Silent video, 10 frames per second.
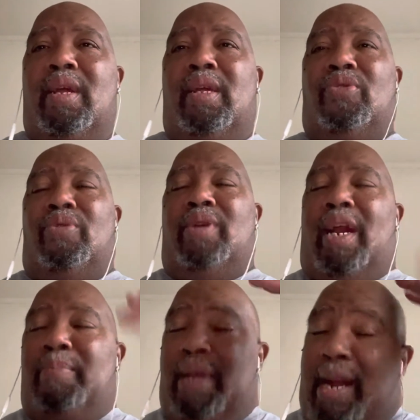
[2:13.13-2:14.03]
So you got
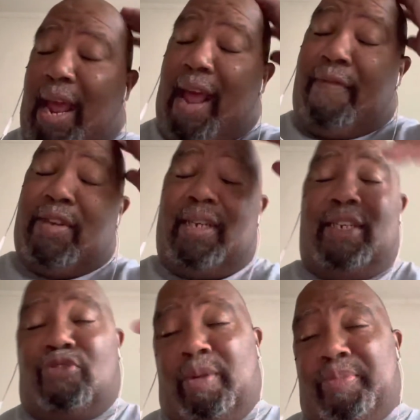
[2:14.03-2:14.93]
to be able to have a good
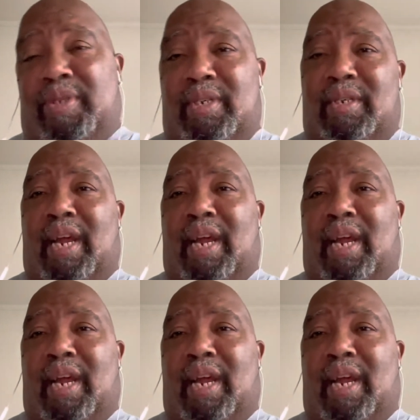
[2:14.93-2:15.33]
description.